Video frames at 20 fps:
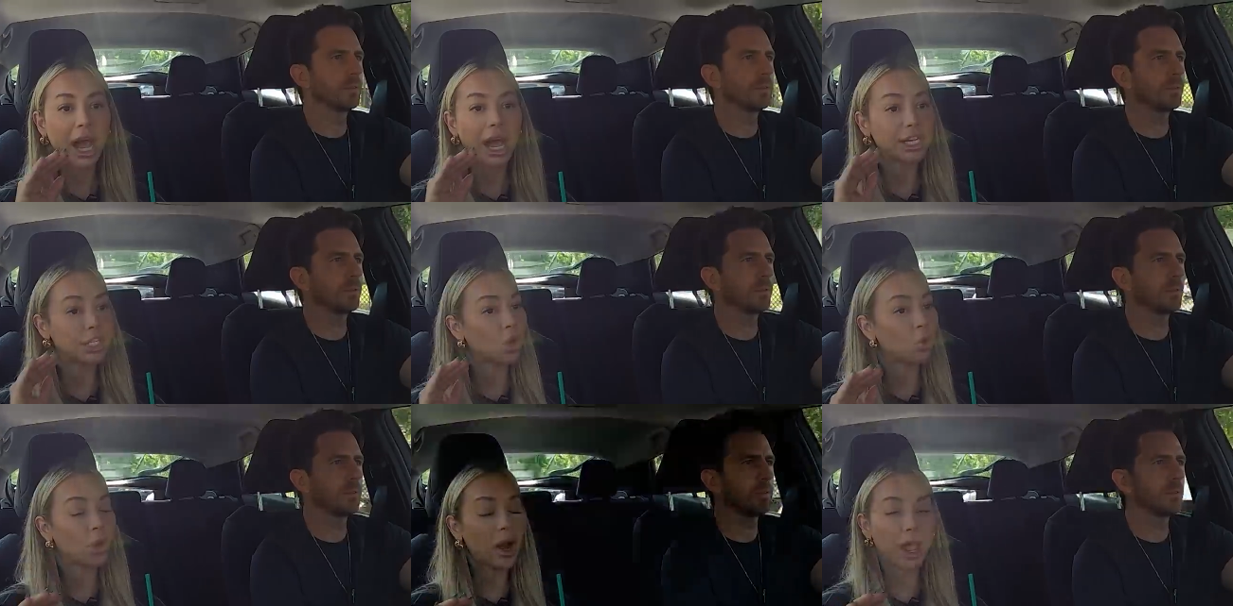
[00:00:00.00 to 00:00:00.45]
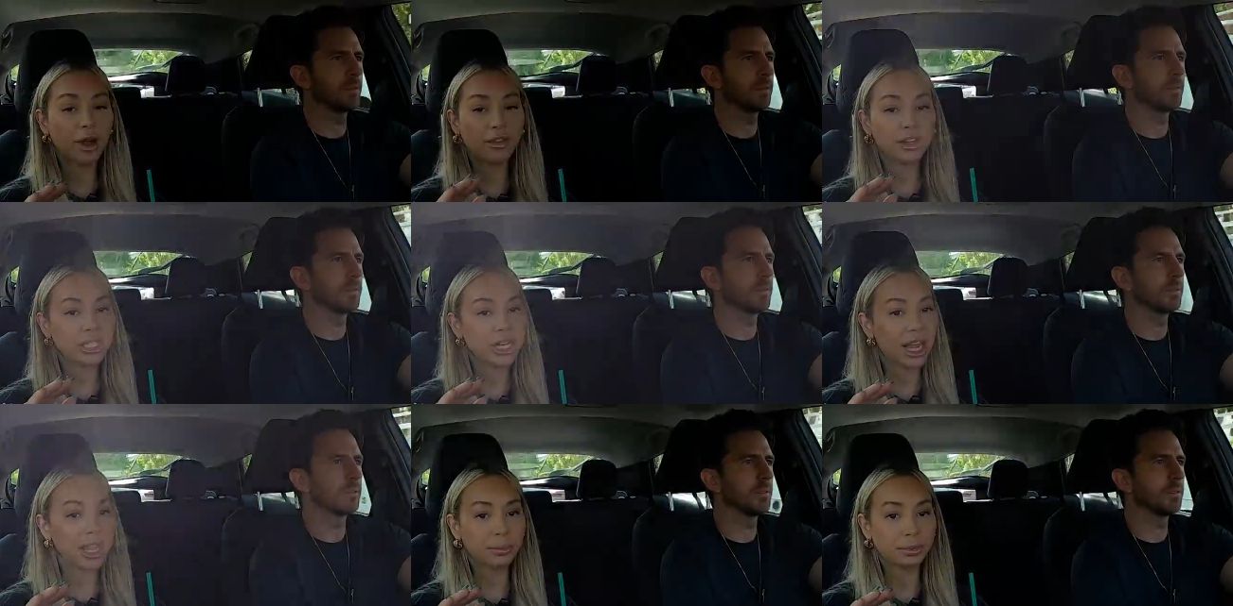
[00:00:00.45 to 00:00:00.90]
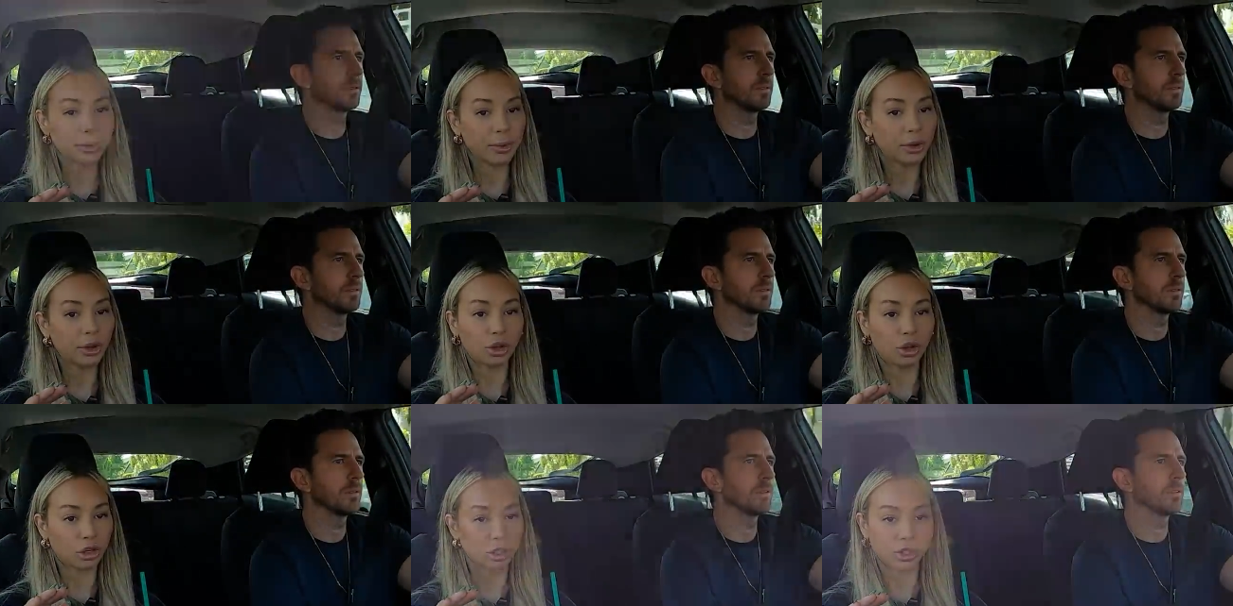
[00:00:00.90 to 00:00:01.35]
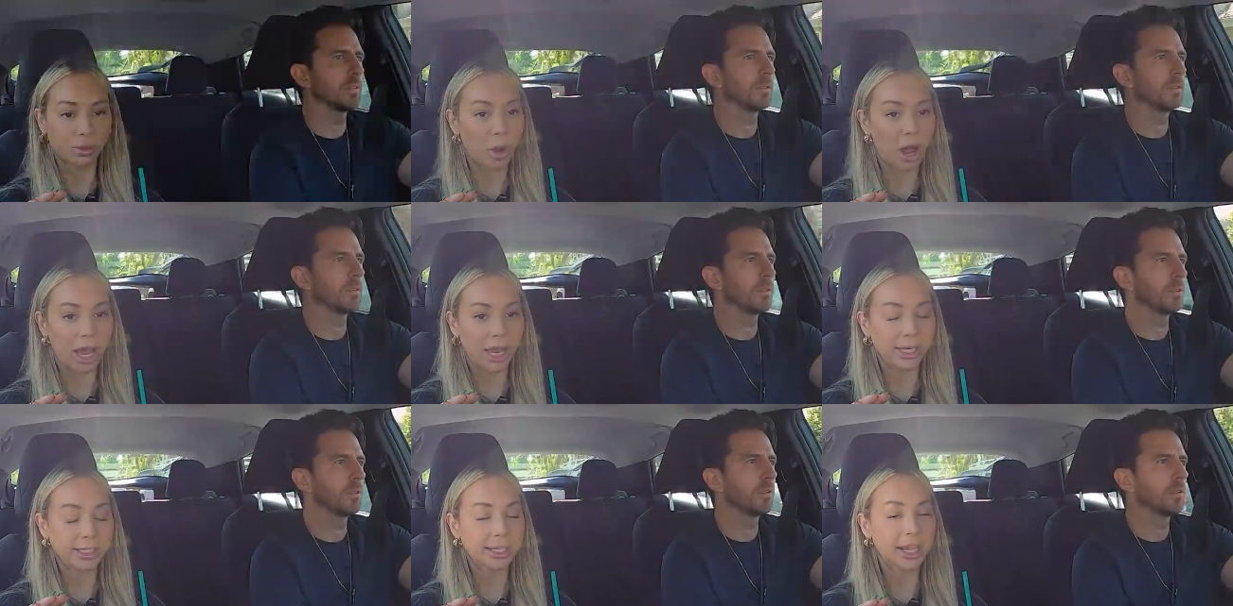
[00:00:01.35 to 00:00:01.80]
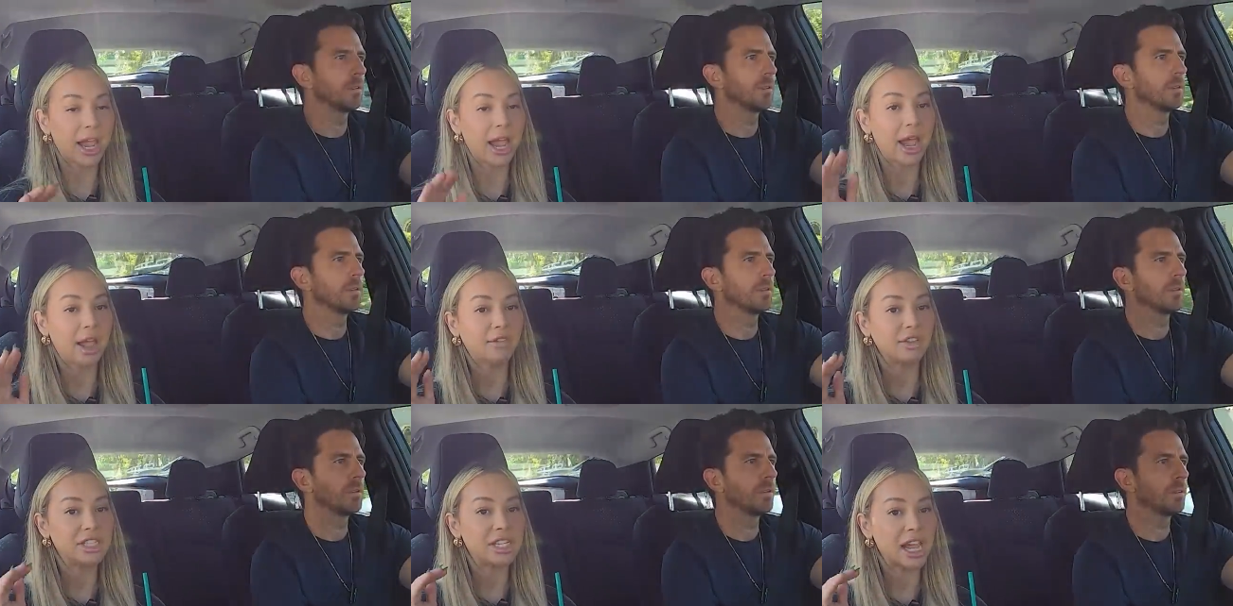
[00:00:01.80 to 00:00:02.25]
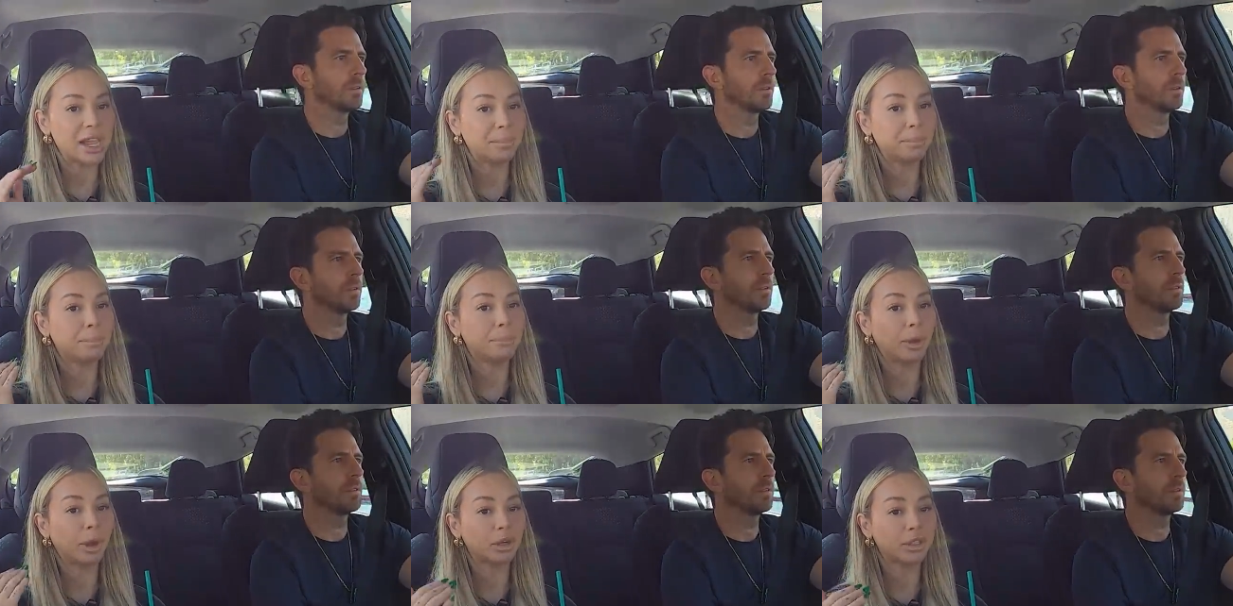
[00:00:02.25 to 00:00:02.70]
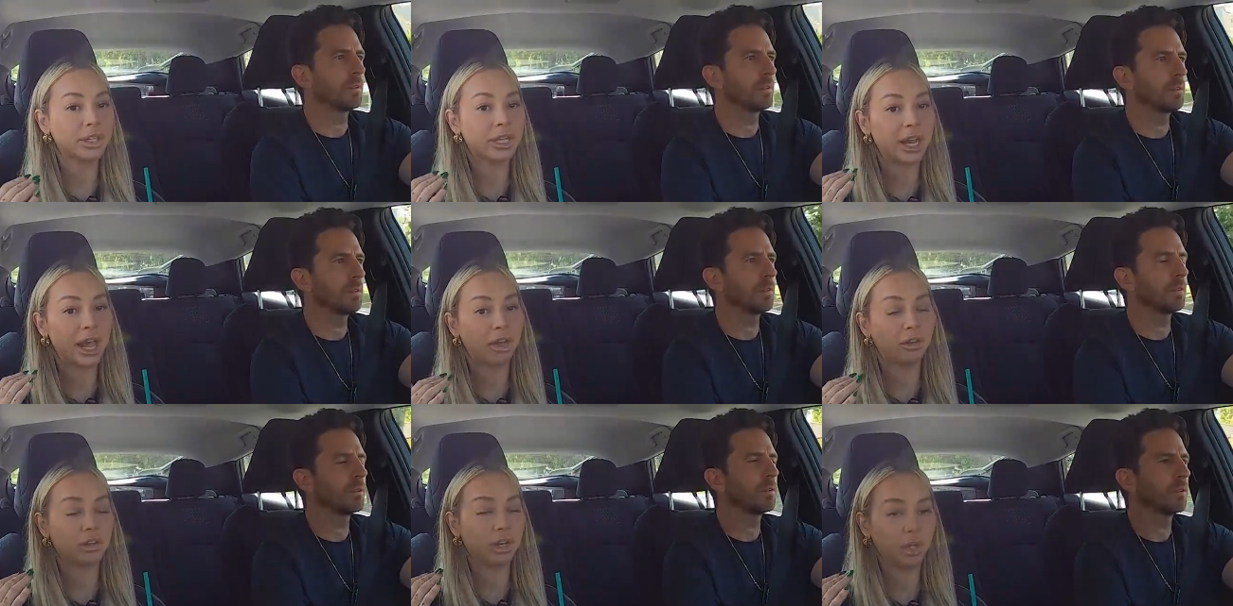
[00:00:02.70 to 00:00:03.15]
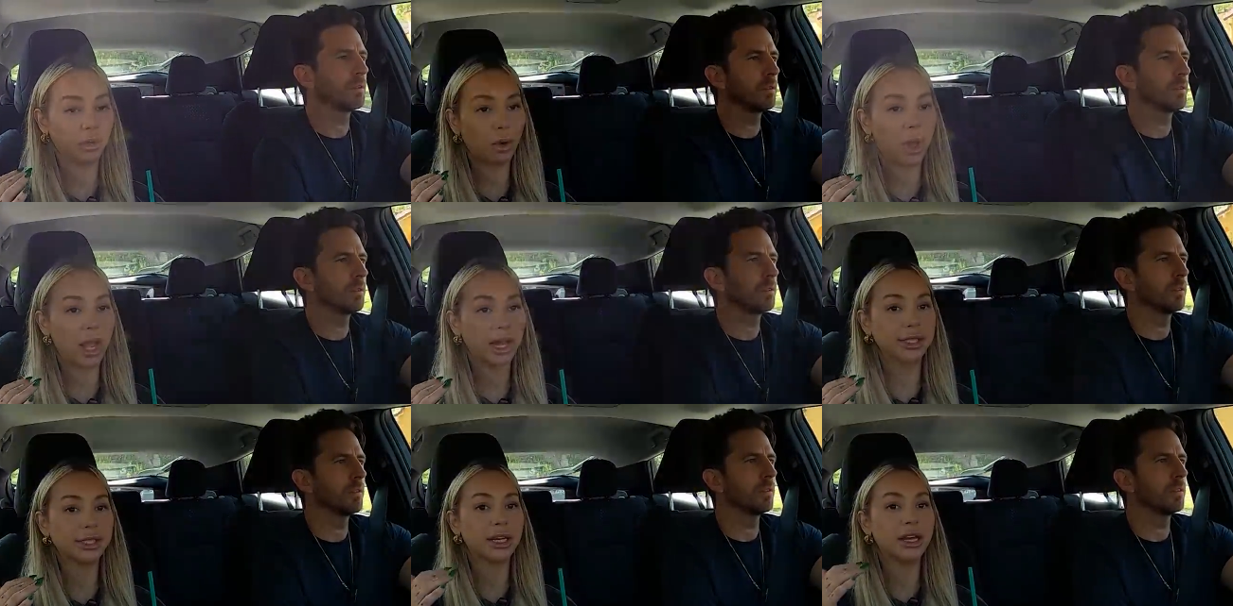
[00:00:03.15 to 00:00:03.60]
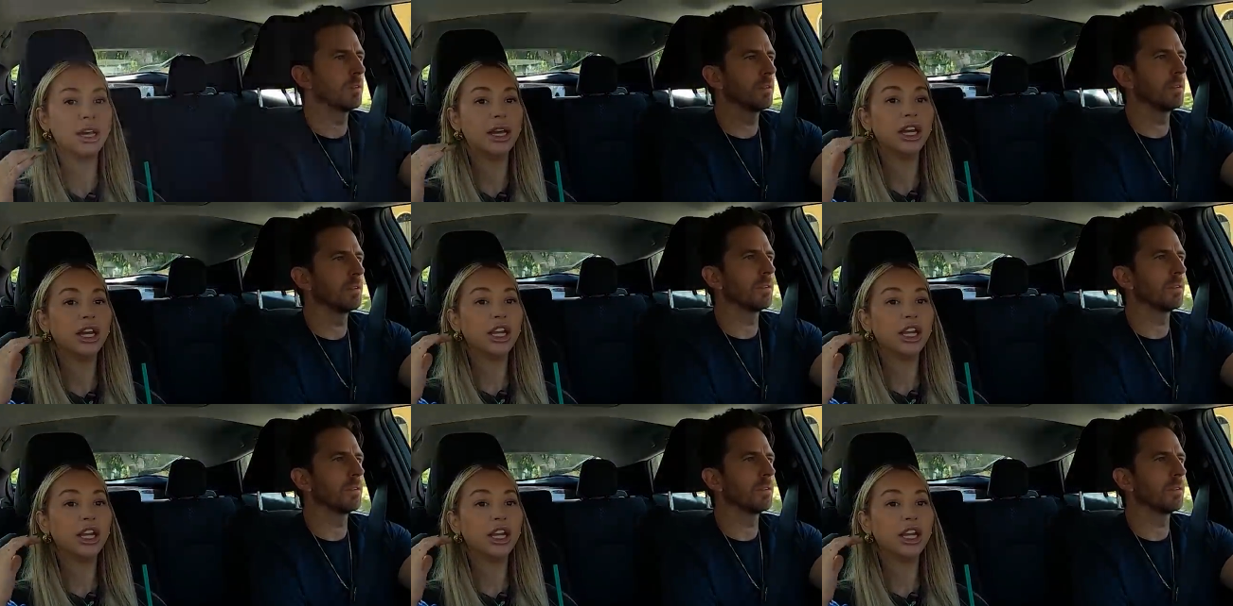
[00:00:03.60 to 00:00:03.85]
Speaker 1: I don't have a type looks wise. I have a type personality wise.